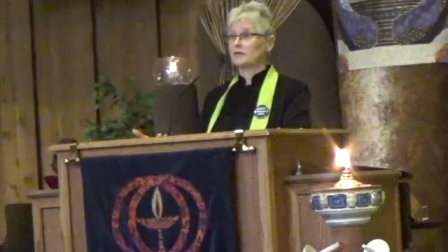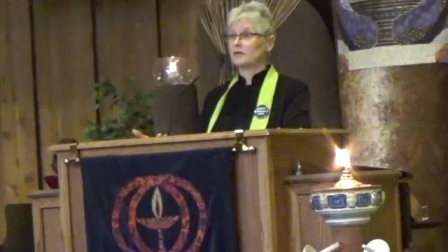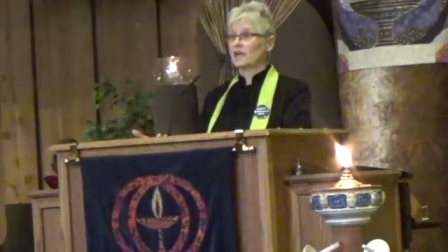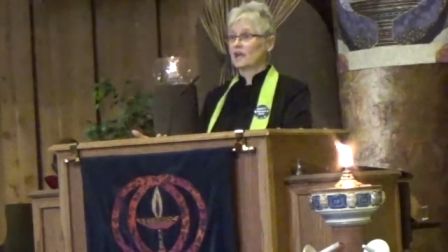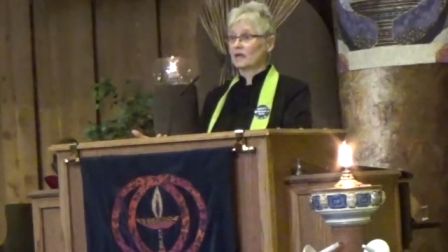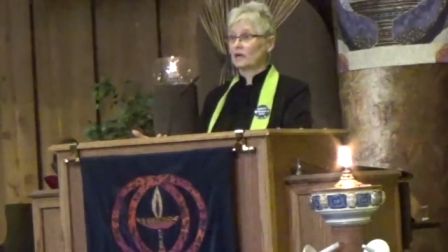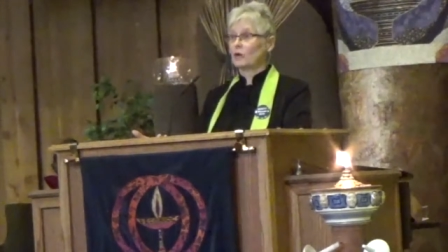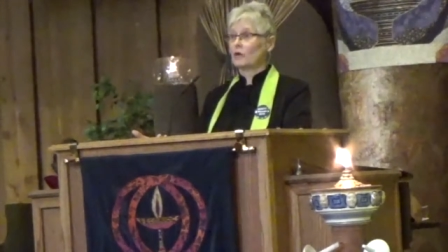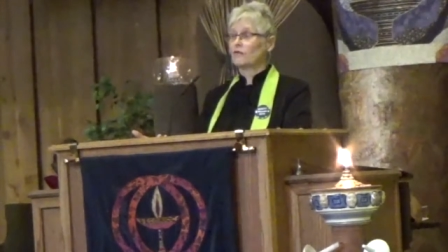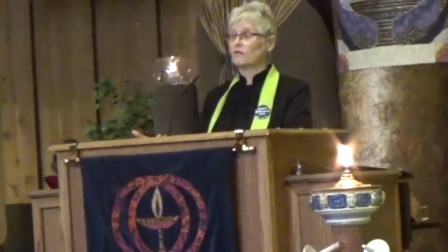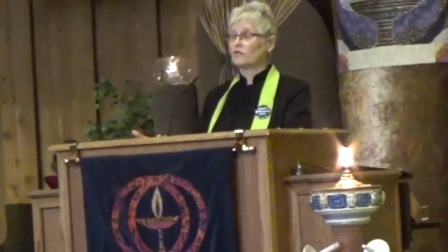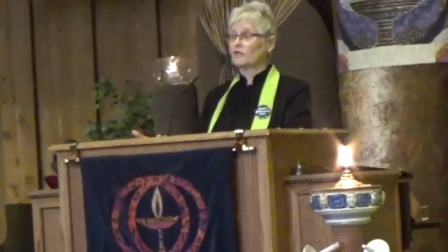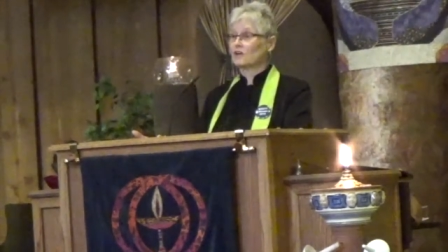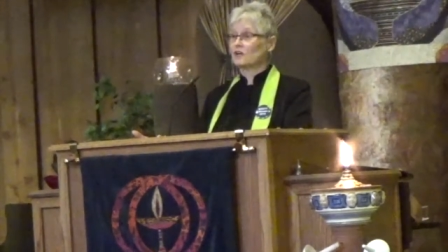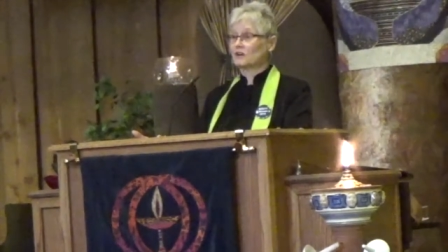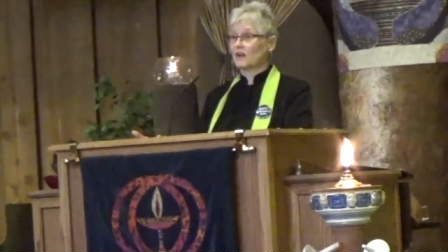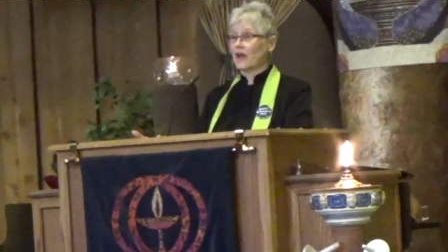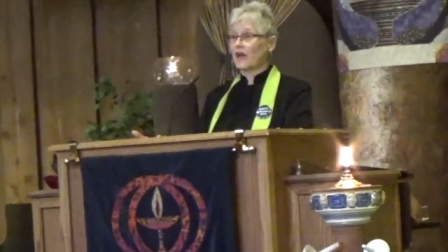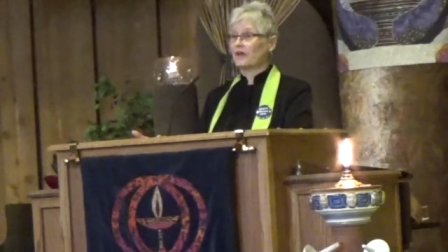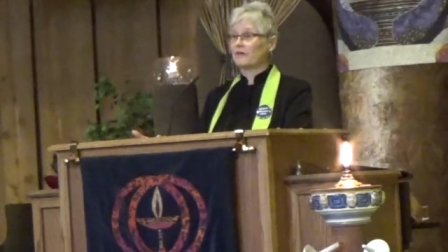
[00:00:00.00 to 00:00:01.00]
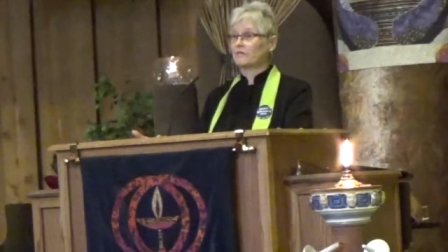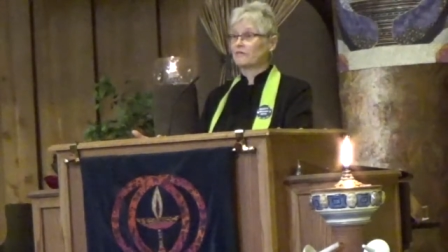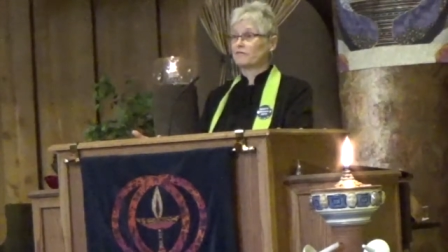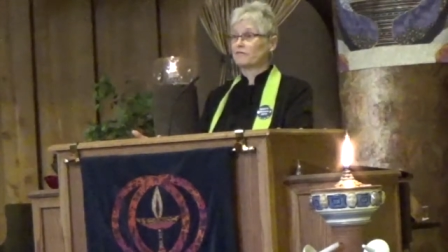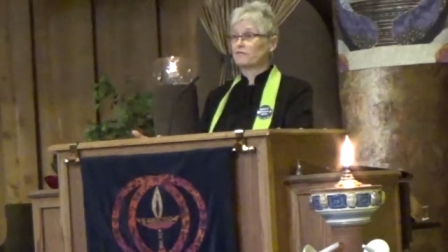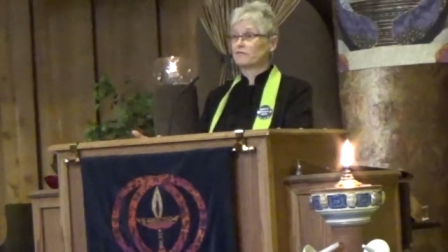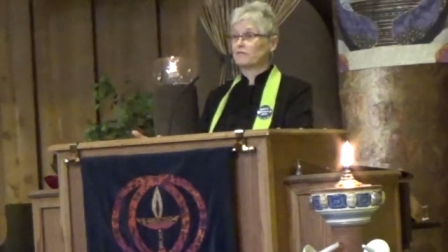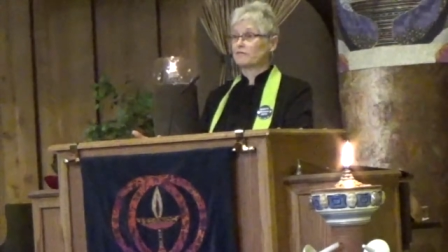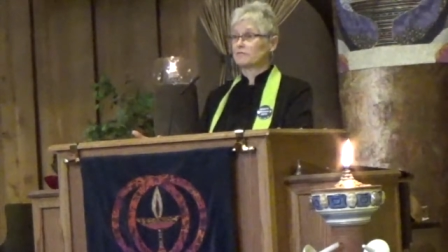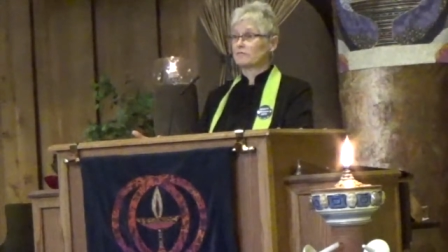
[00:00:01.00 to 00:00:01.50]
to get over a
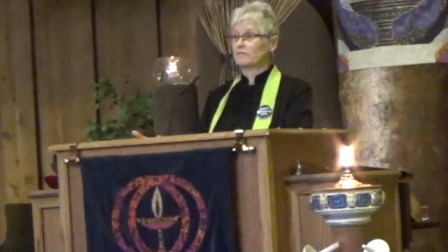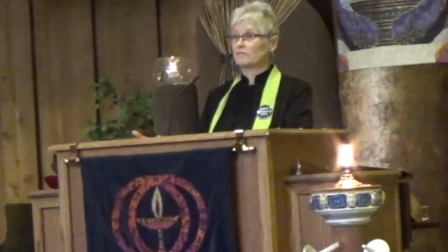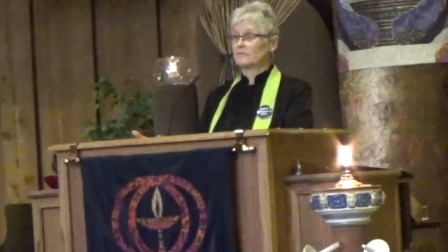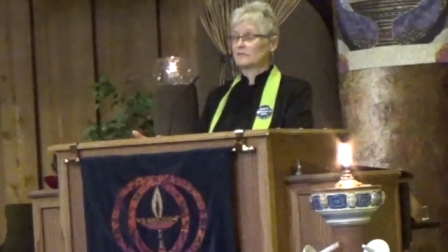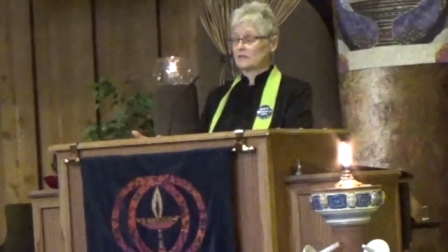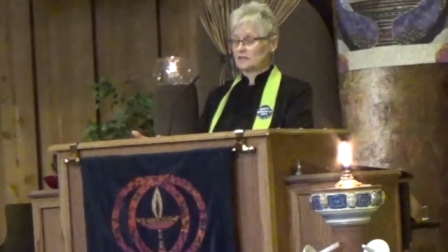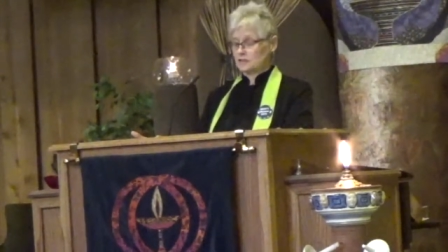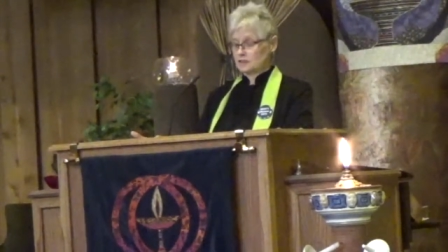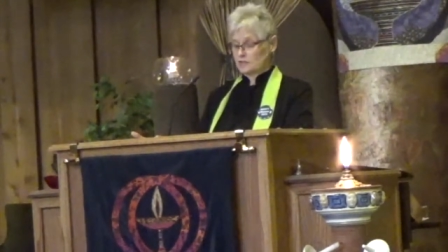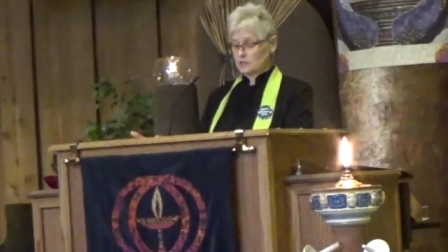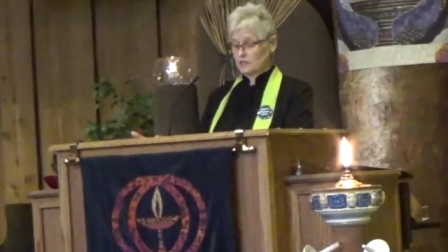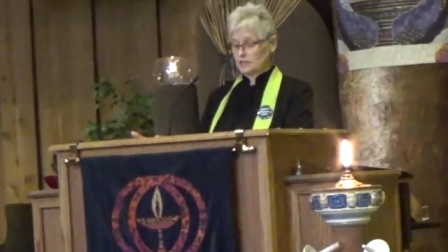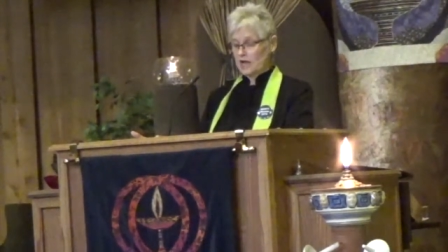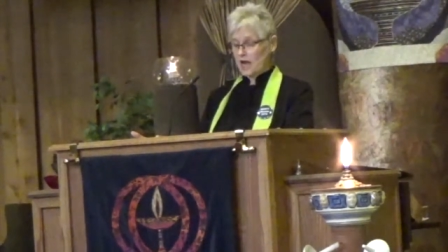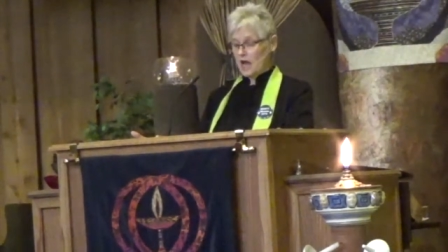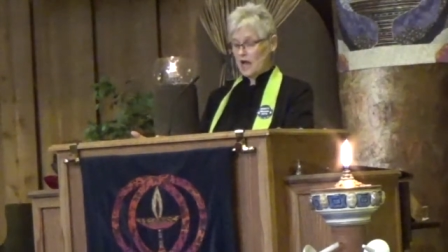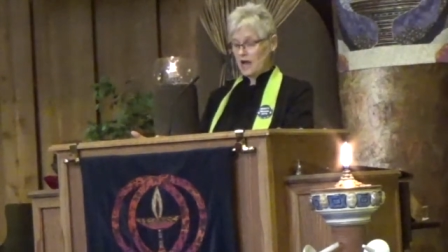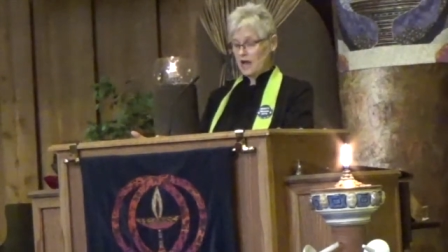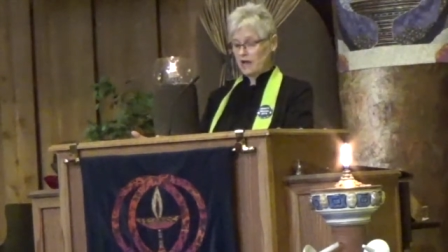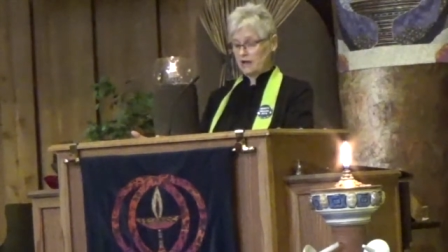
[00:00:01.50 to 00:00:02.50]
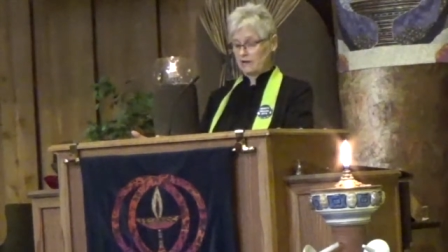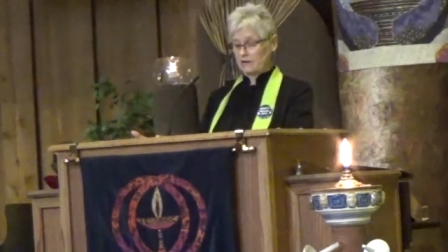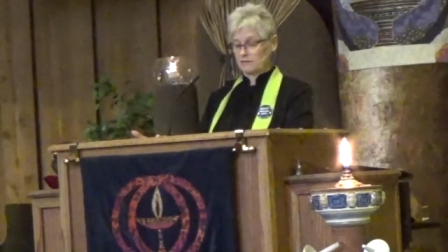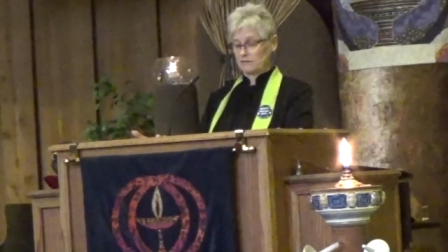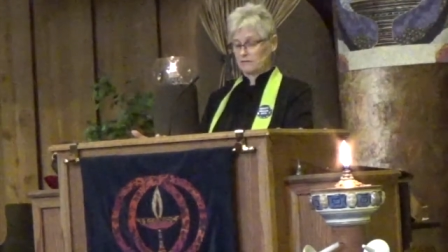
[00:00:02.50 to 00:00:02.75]
life is to die.